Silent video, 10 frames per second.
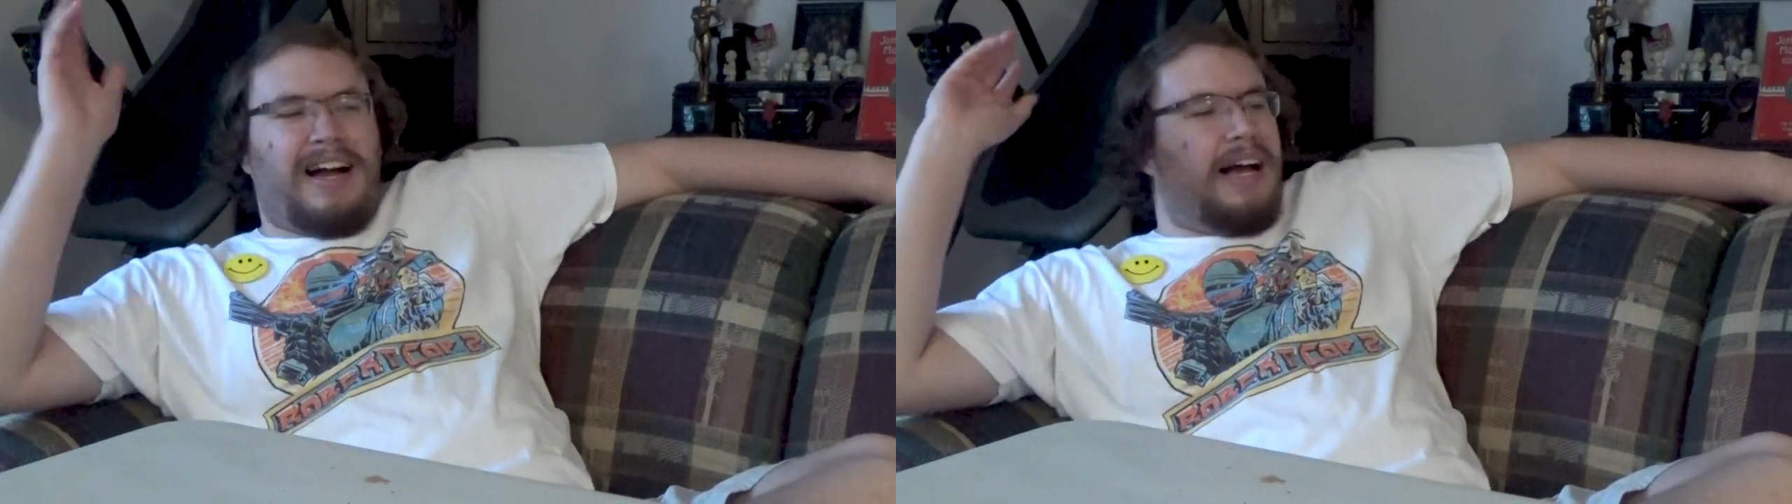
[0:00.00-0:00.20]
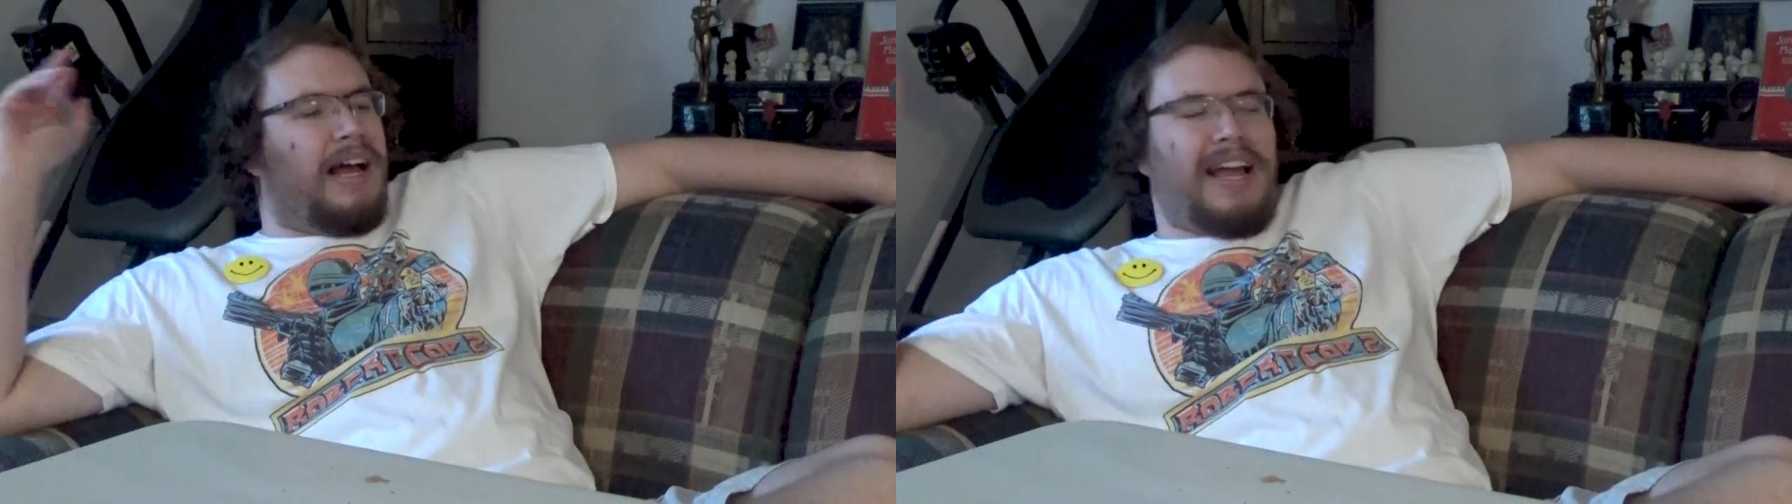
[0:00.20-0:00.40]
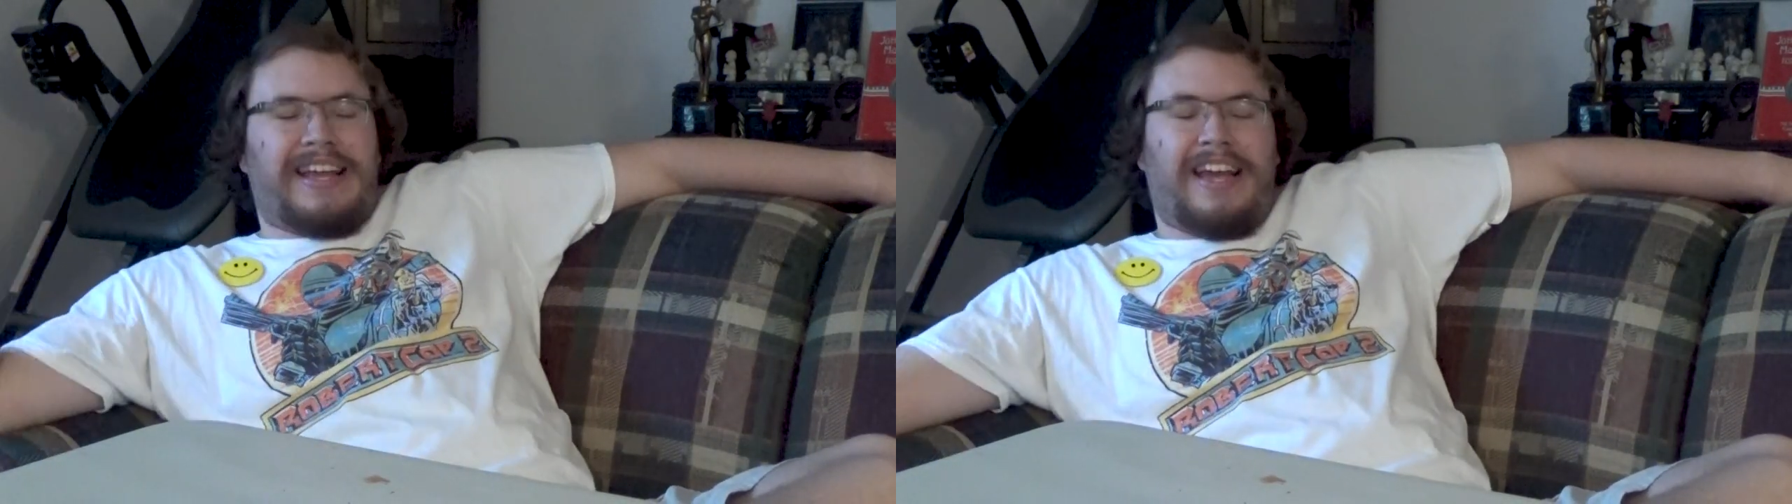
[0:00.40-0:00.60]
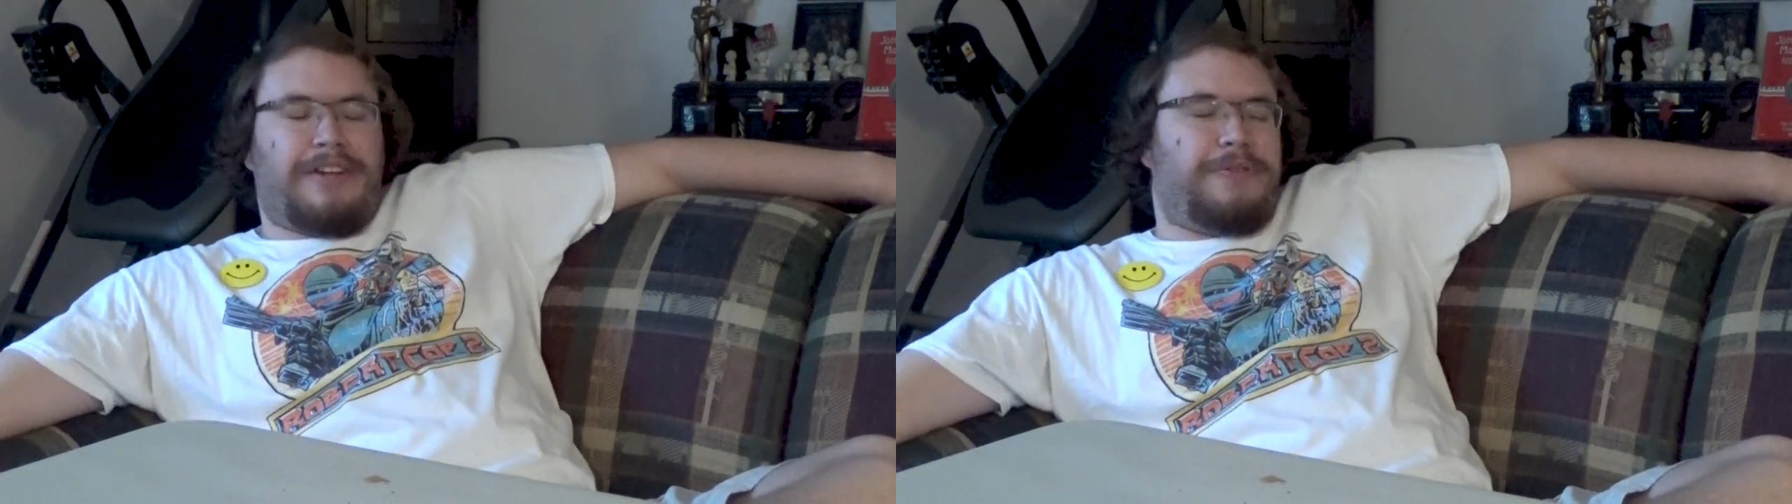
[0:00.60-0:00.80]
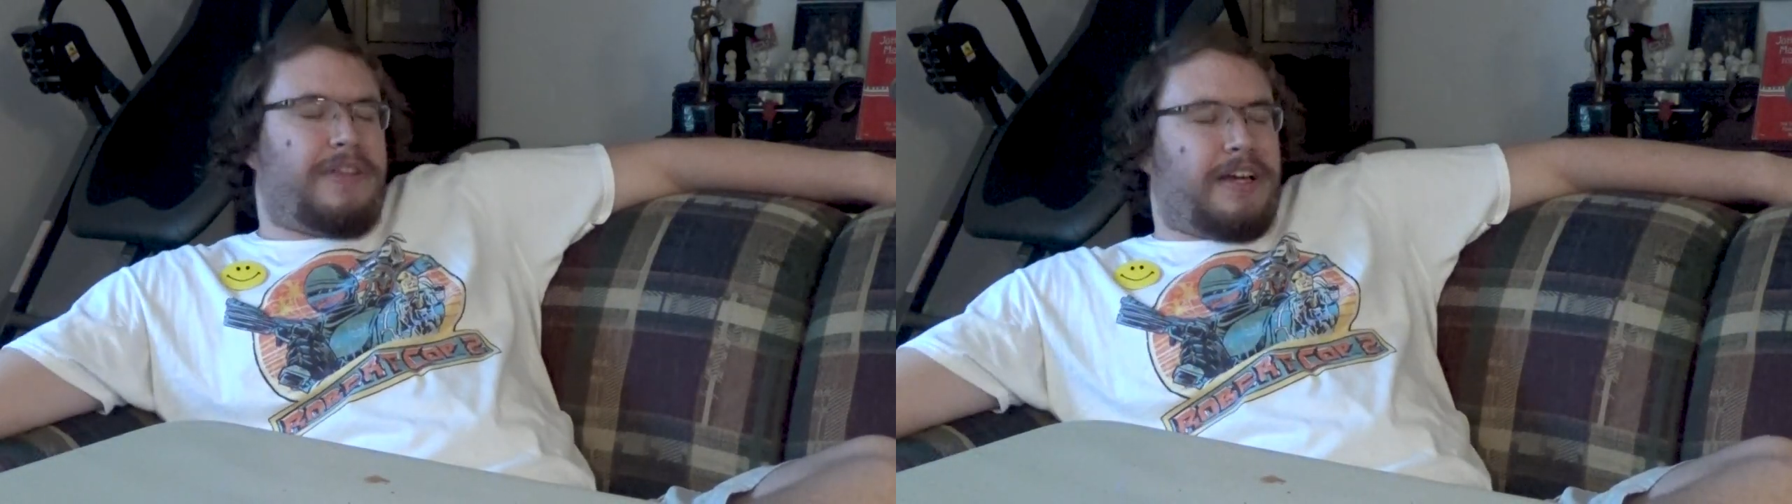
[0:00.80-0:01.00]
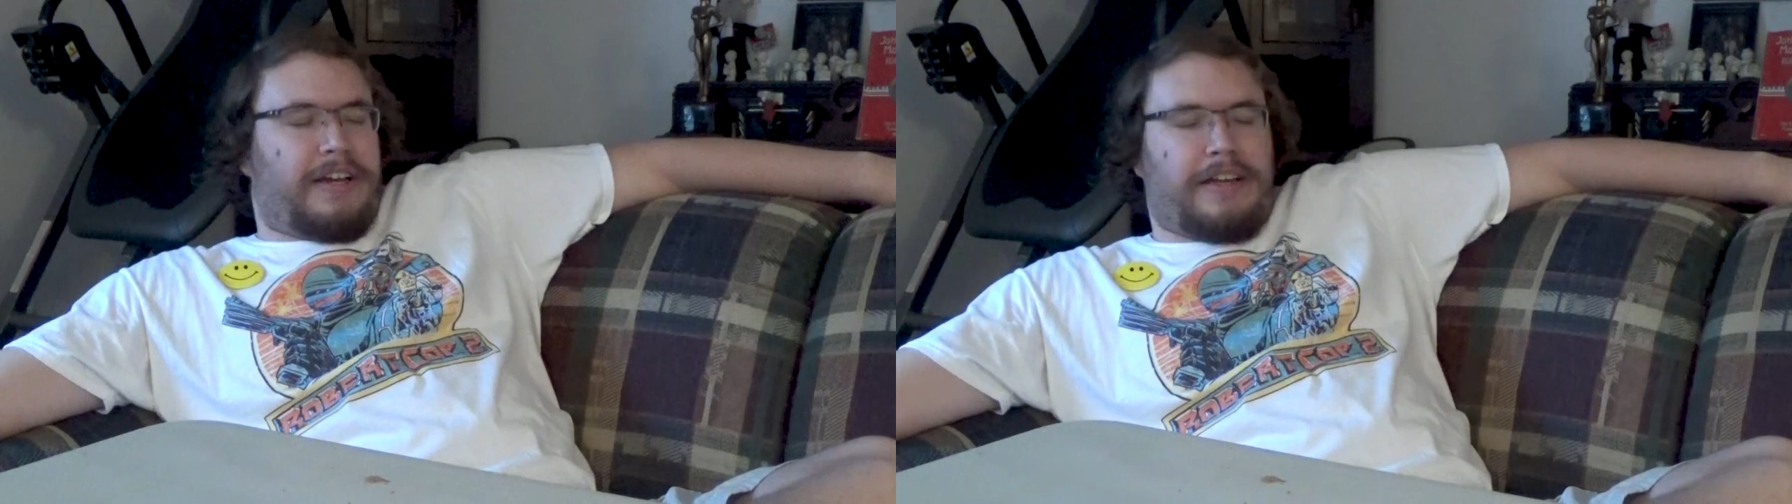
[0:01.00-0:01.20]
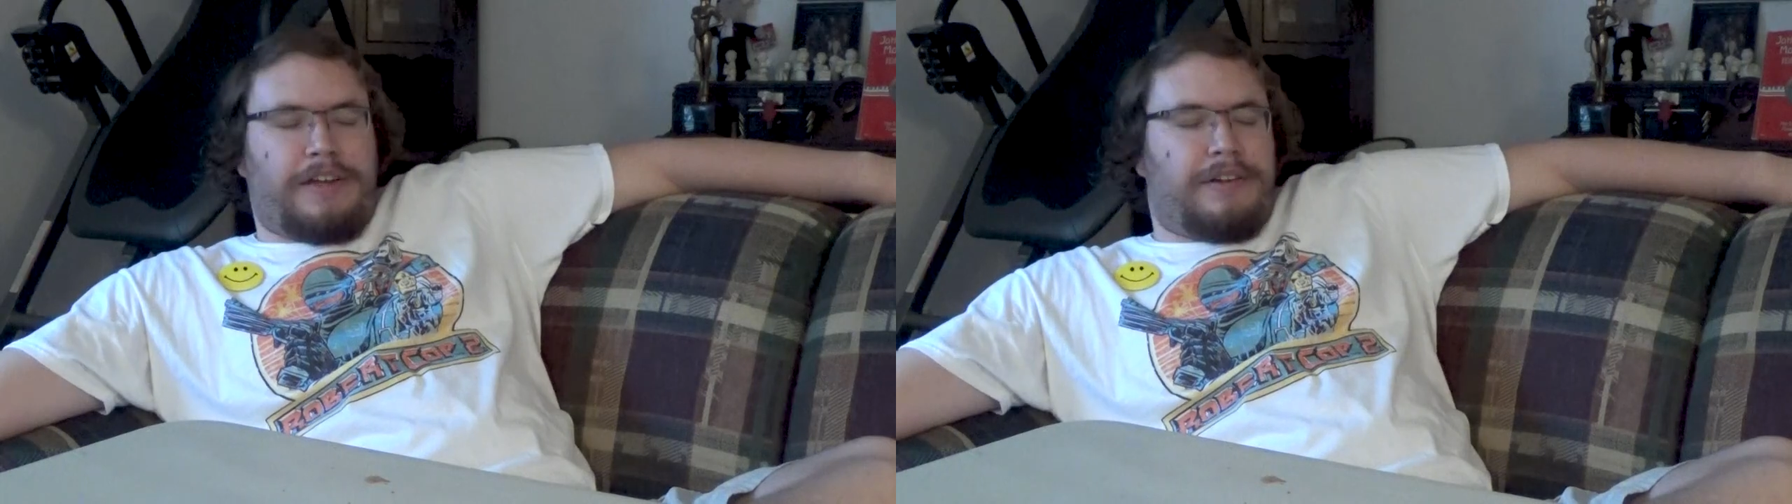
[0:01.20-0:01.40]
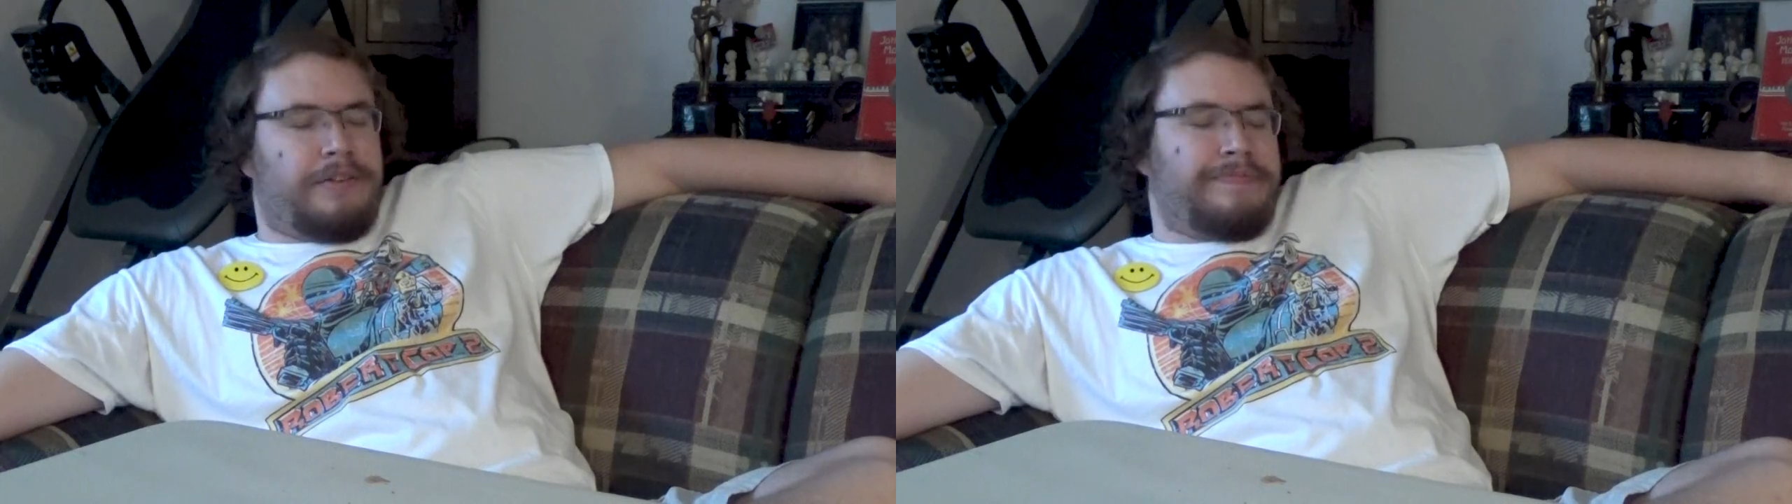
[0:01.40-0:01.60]
I can't do that
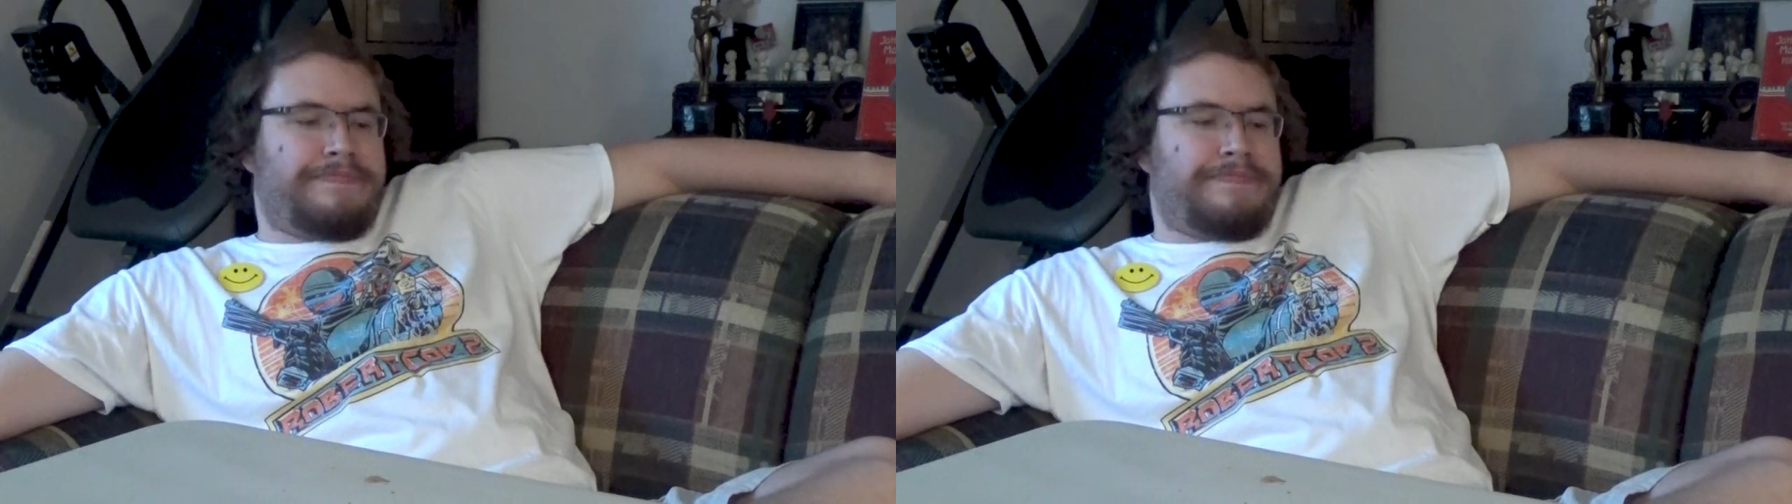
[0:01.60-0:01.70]
again.